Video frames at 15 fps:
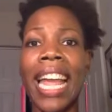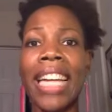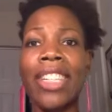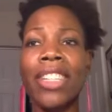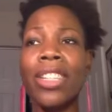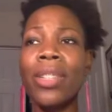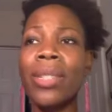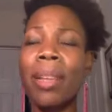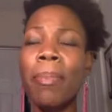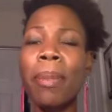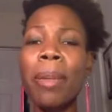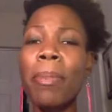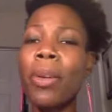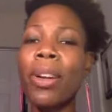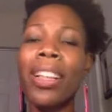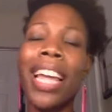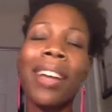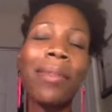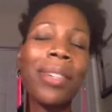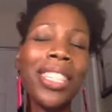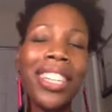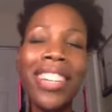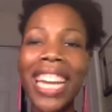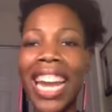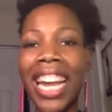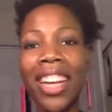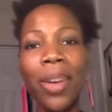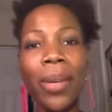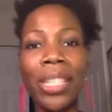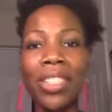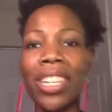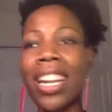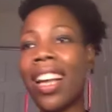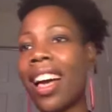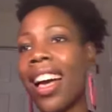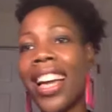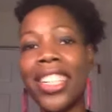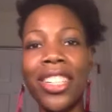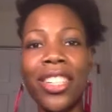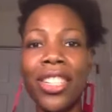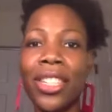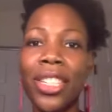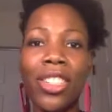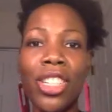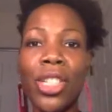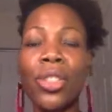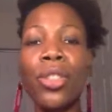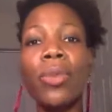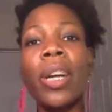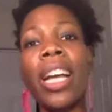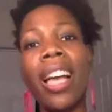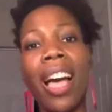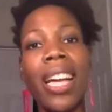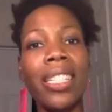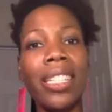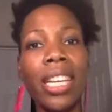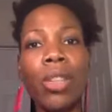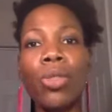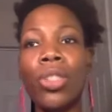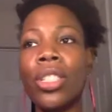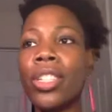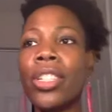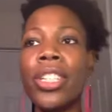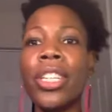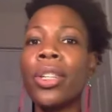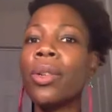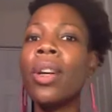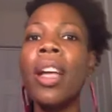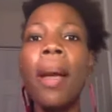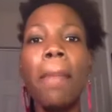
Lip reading: And, you know, some people are like, well, you can't question God. You know, you just do what God tells you to do.